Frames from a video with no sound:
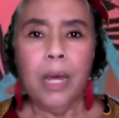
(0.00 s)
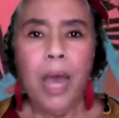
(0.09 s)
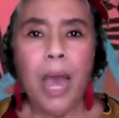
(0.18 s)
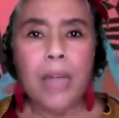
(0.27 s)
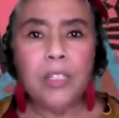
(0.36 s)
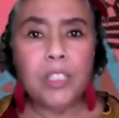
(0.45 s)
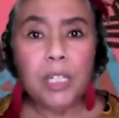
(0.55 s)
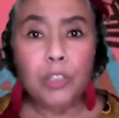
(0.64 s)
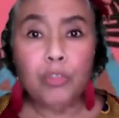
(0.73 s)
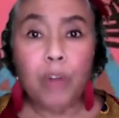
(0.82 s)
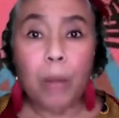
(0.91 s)
And See
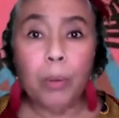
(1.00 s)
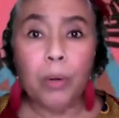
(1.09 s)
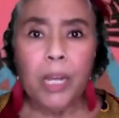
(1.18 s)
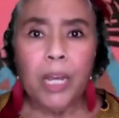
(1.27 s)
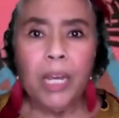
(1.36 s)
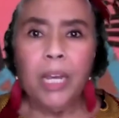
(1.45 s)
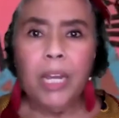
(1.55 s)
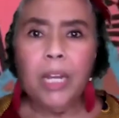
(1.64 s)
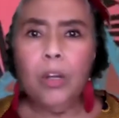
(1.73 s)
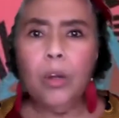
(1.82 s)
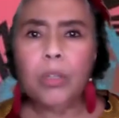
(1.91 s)
Trouble,
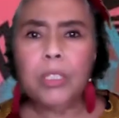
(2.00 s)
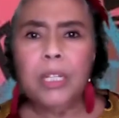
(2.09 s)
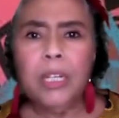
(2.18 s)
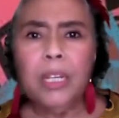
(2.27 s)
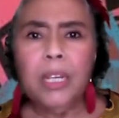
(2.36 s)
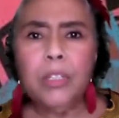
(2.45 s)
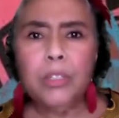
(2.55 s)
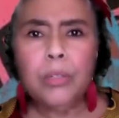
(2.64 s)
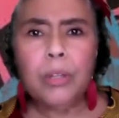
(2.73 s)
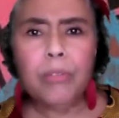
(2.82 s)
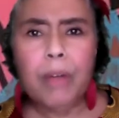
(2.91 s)
he looked
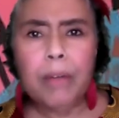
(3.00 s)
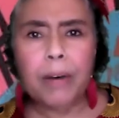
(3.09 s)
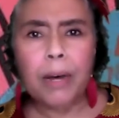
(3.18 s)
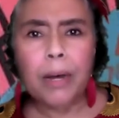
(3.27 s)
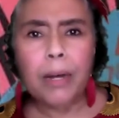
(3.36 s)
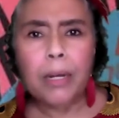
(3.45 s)
into the river.